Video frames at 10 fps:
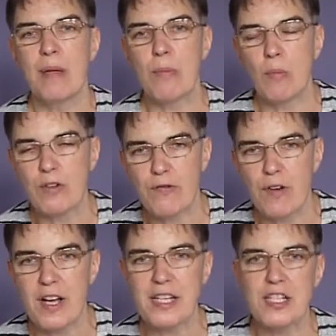People would
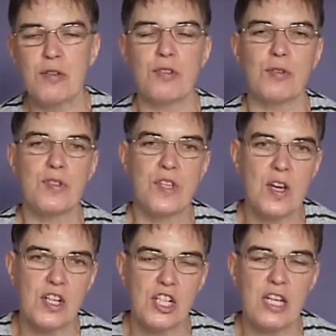find you through
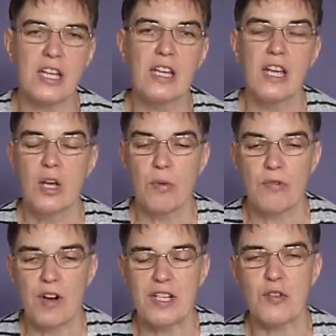searching,
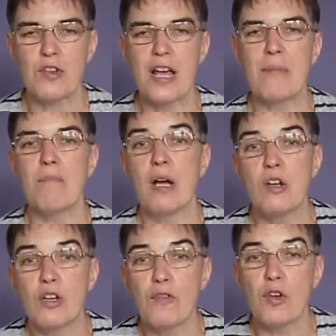would find your name,
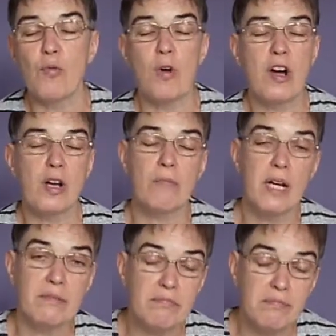might look for your work,
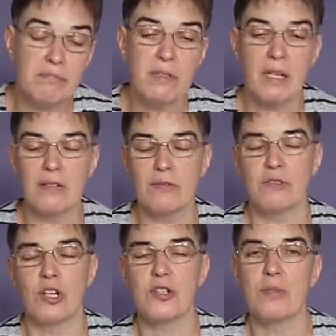might
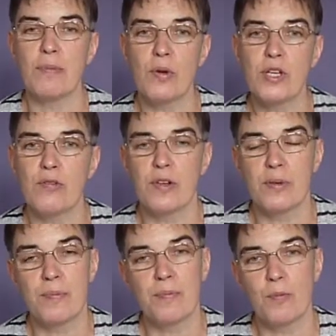try to employ you
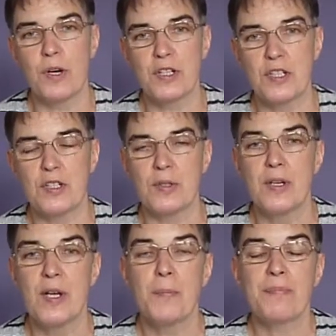for work to do.
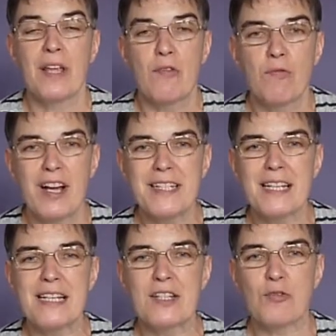
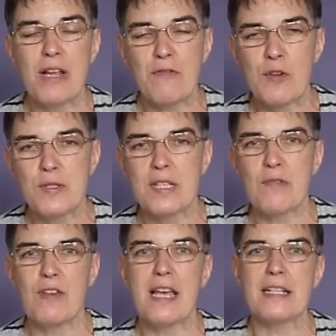Writing is great for your
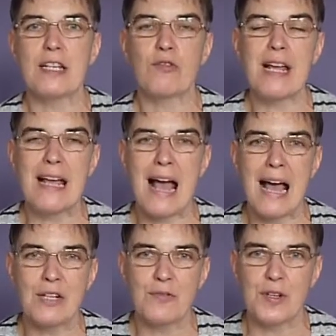CV. It's a great
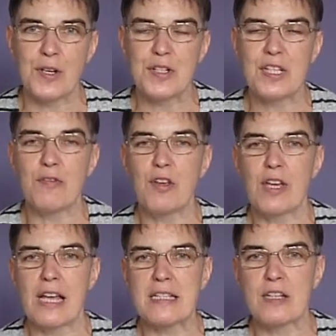advert if you
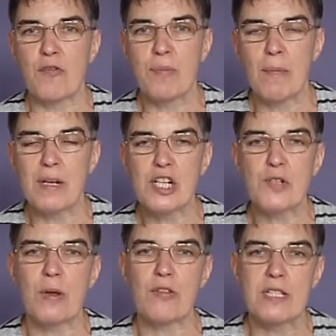can get stuff
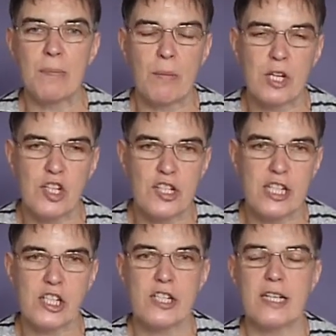published, whether it's published
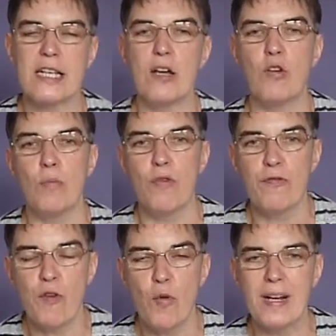digitally or more
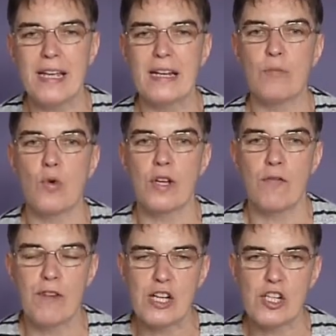formally in a more
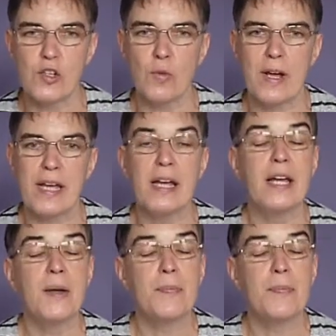conventional way.